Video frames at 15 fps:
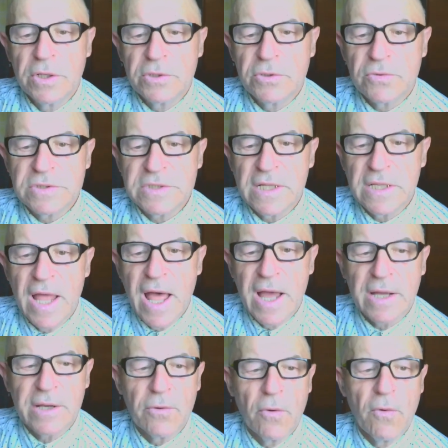to the
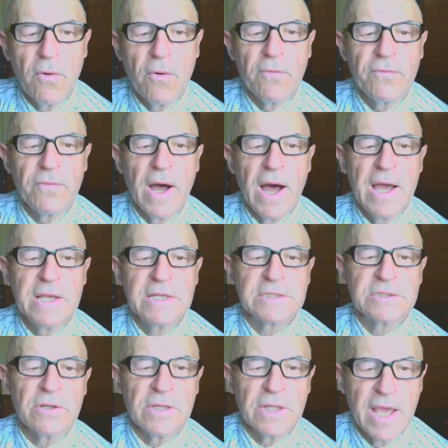lack of
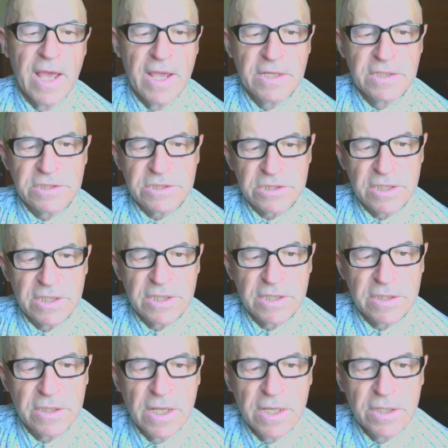isolation,